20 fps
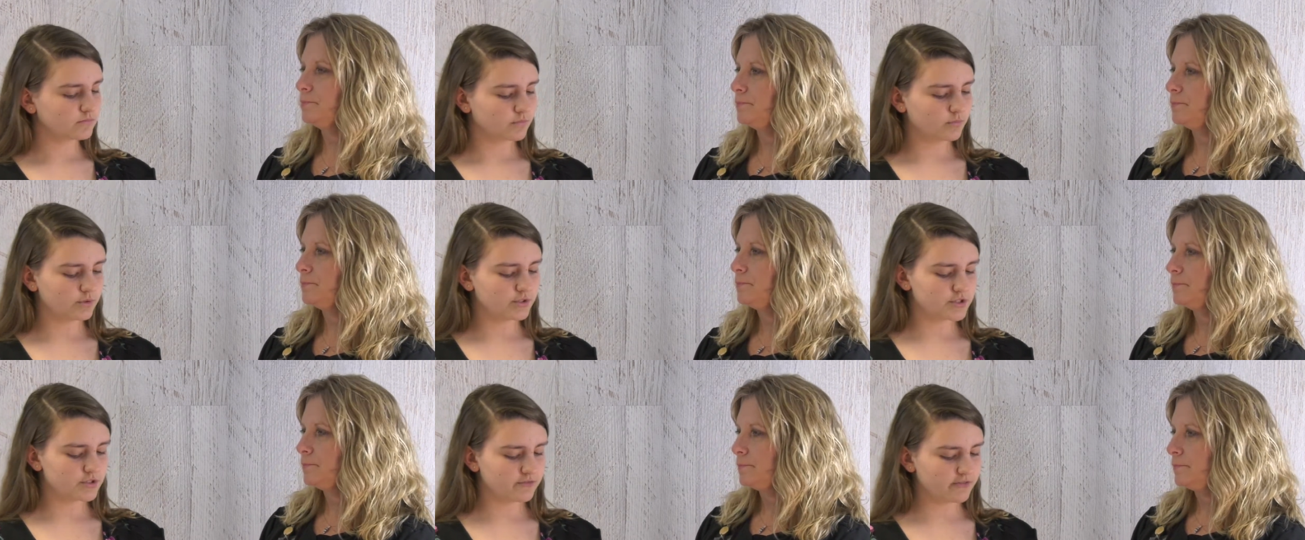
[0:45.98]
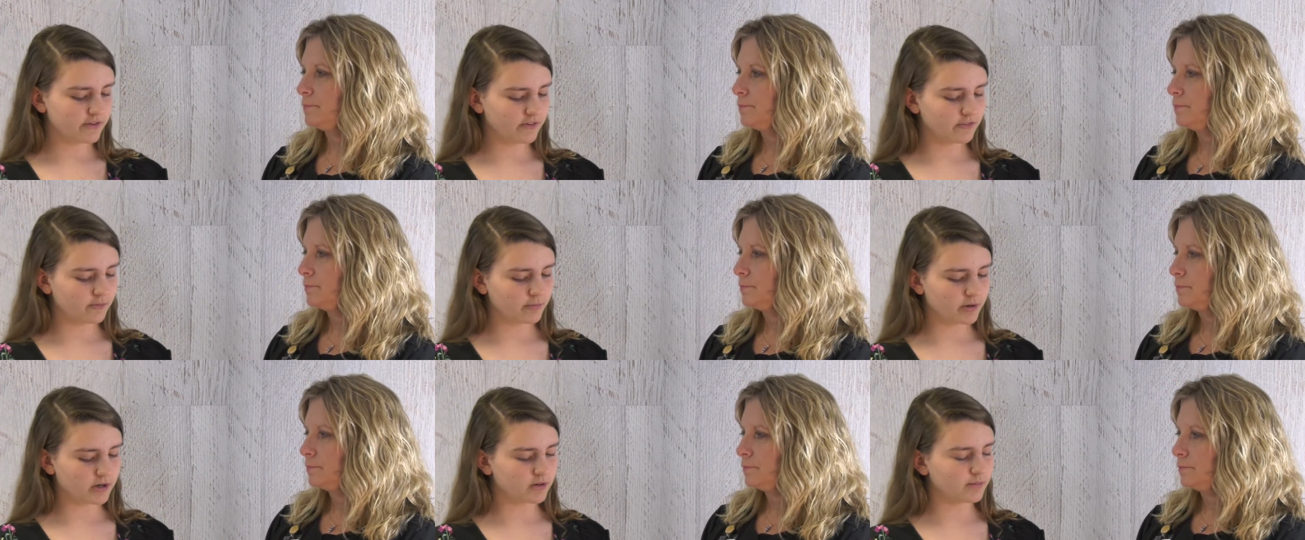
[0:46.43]
Speaker 1: What's your
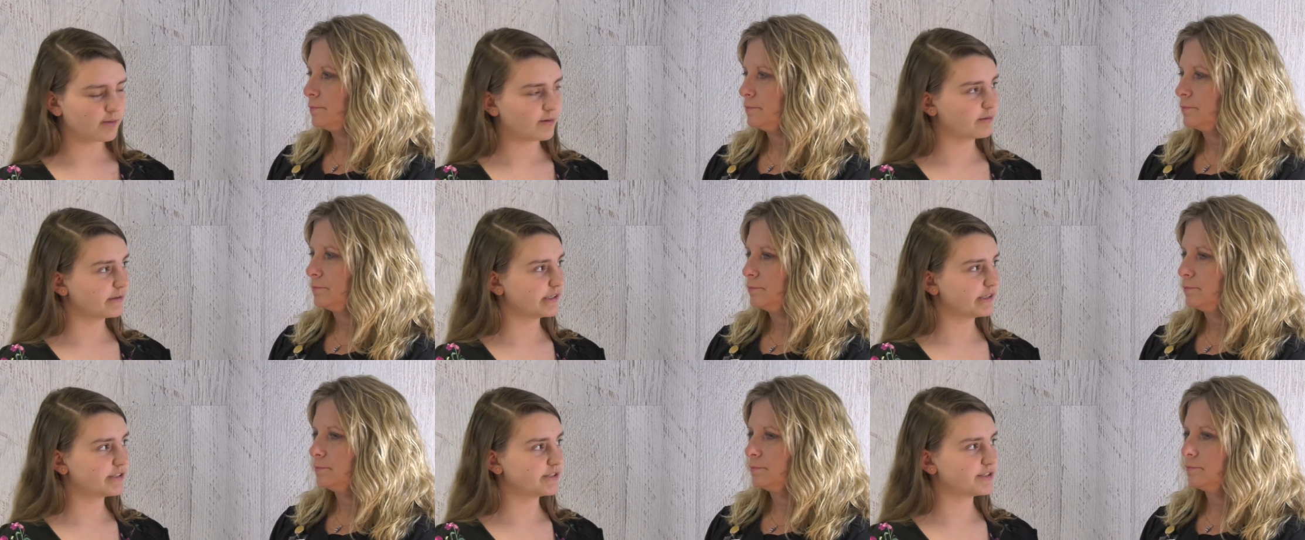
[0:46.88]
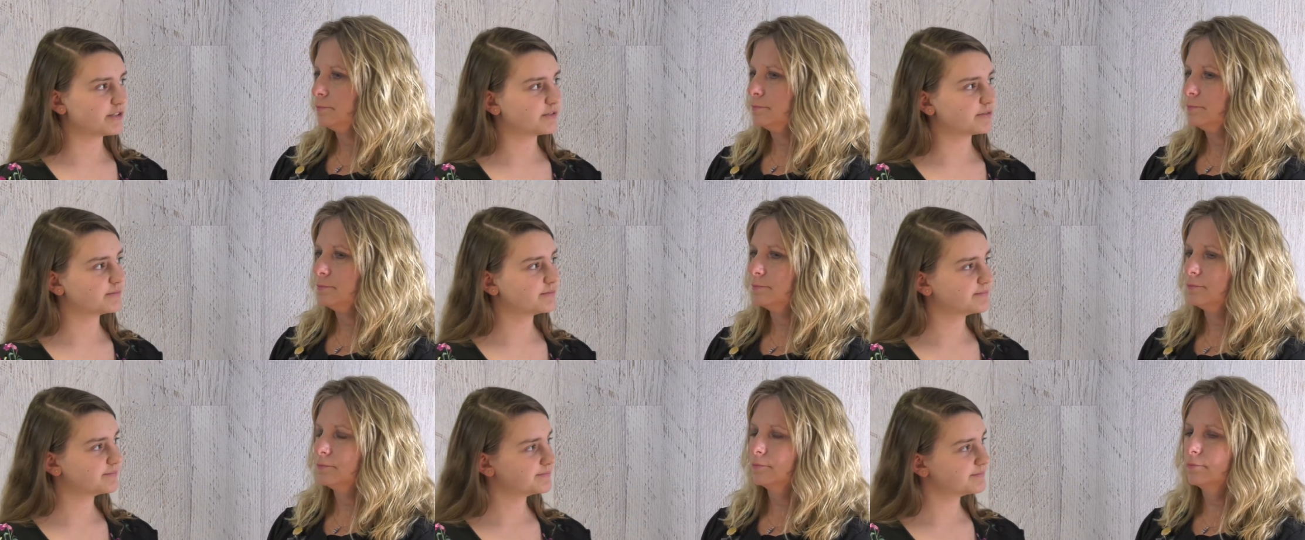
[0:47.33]
favorite part about what you
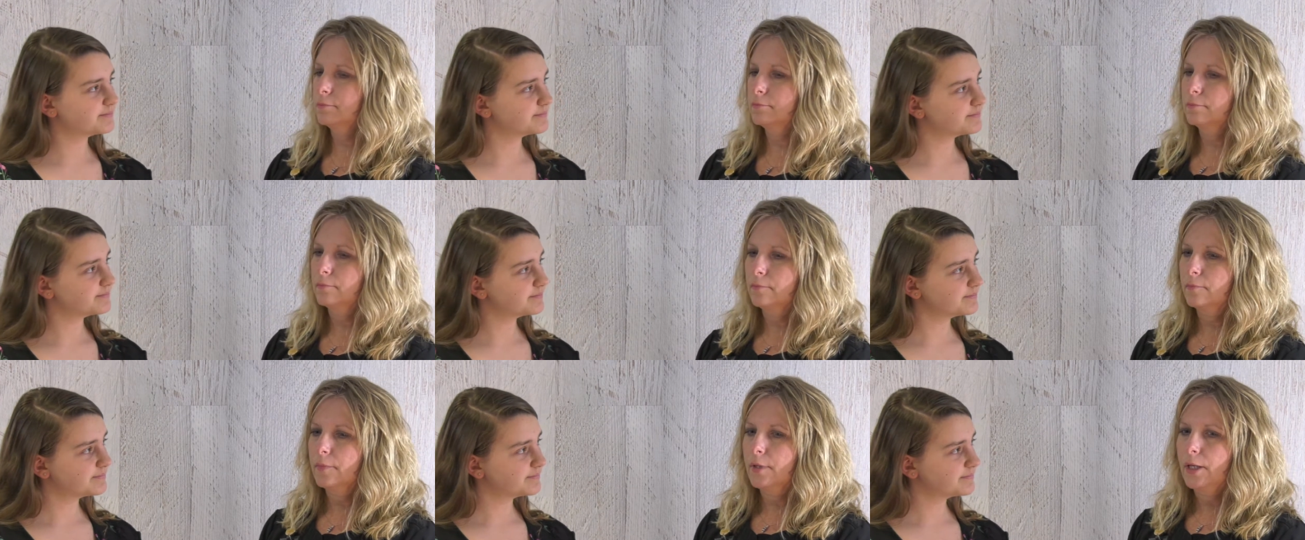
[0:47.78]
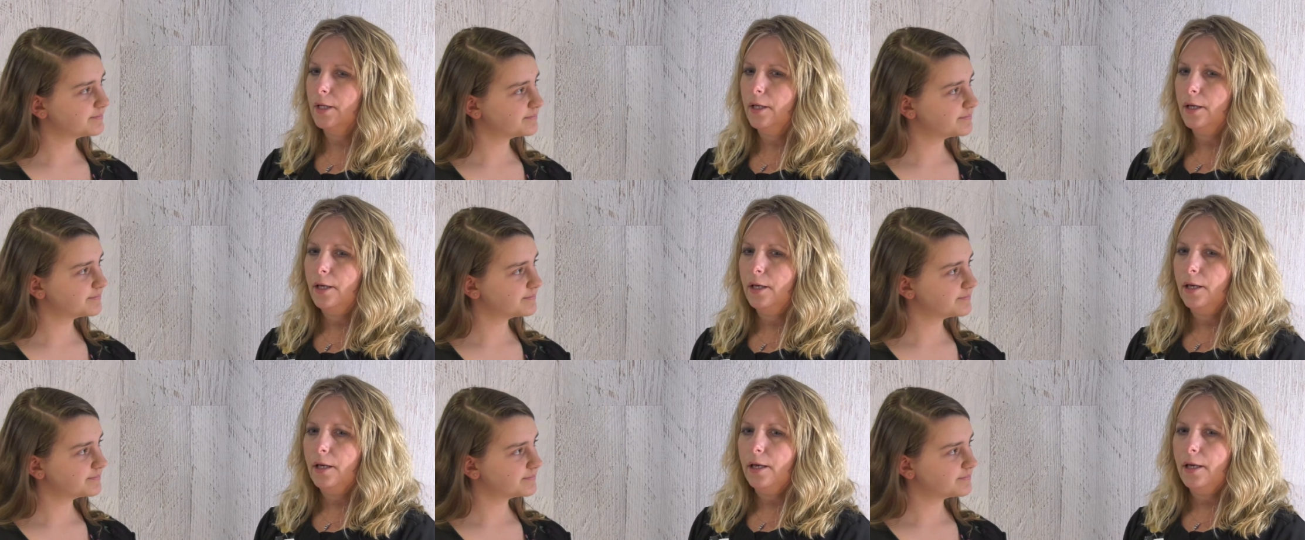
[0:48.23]
do?
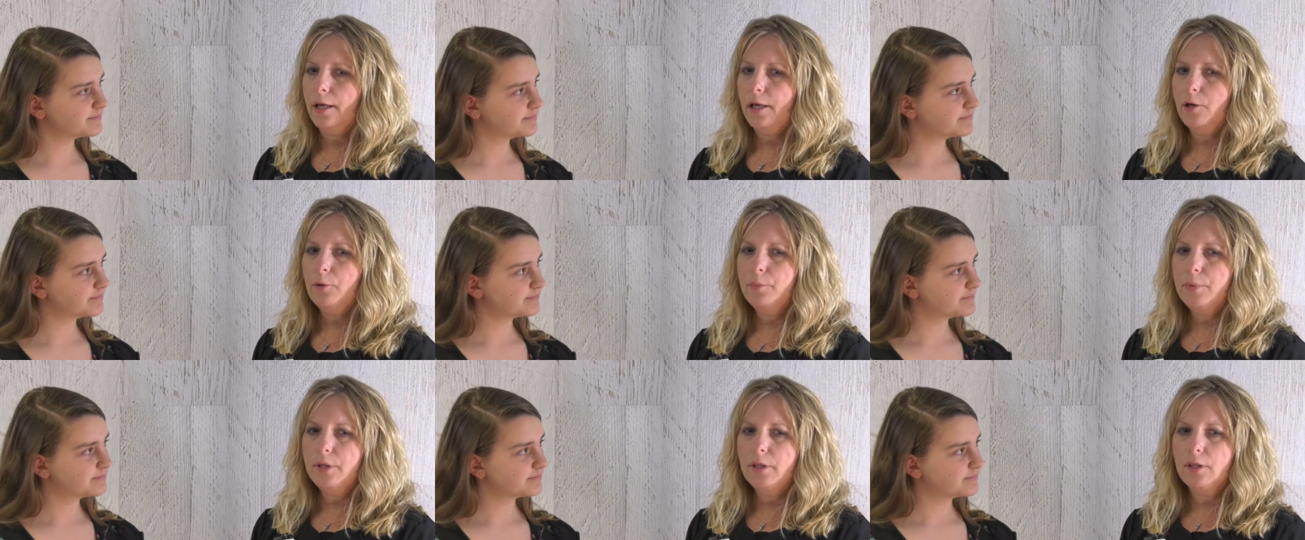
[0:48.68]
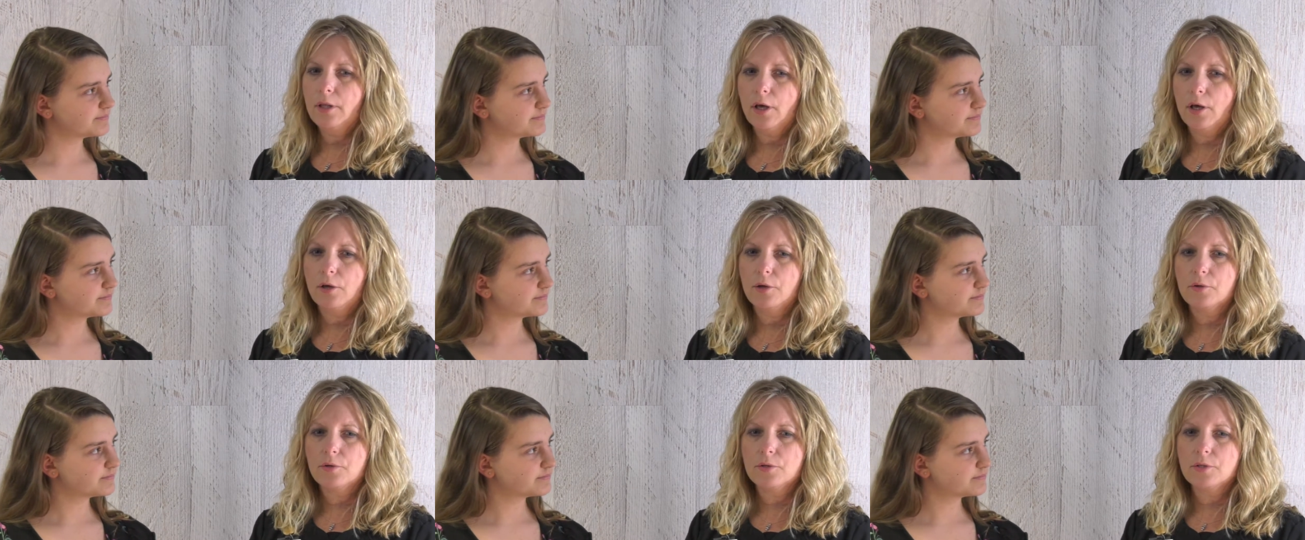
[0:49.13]
Helping
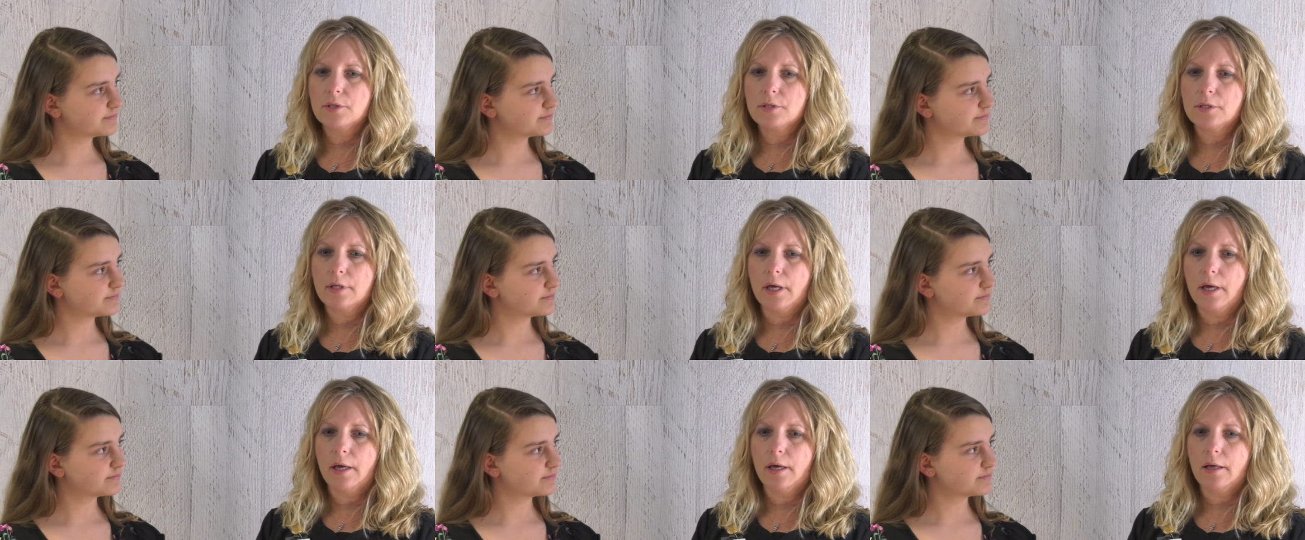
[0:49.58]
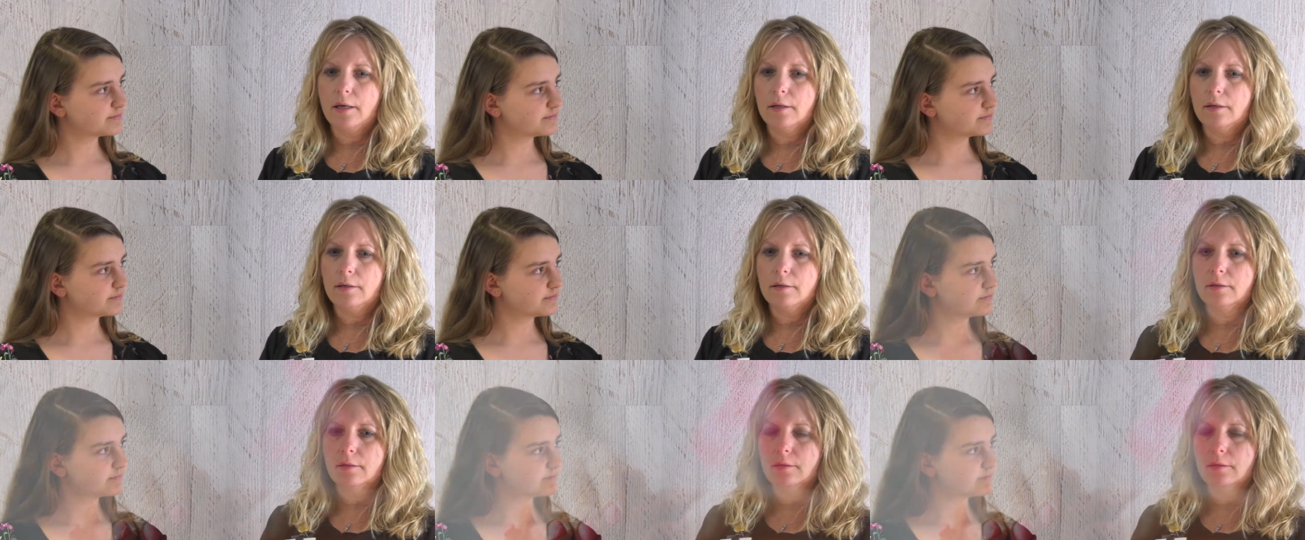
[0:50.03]
those that